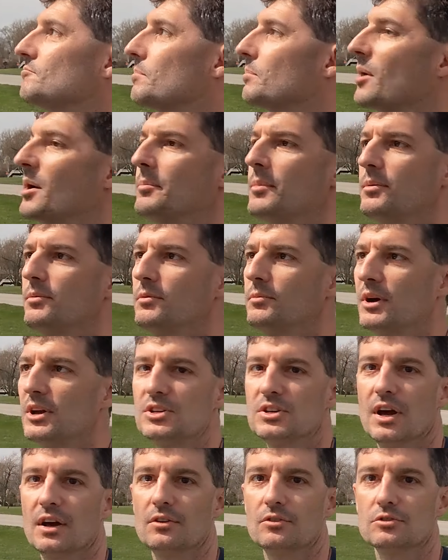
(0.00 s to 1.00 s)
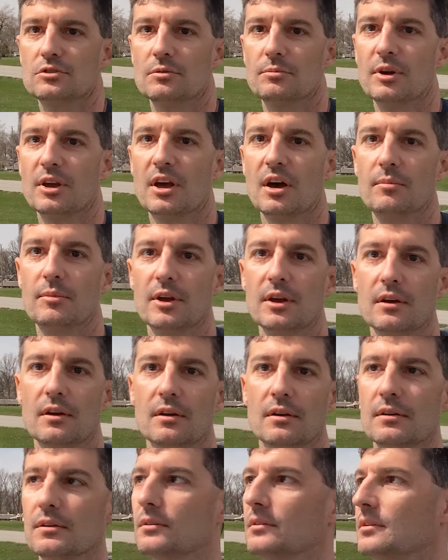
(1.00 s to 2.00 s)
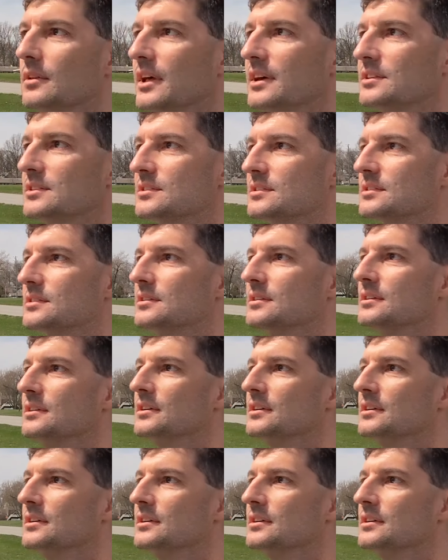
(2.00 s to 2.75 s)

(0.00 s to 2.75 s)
But maybe my shadows are becoming less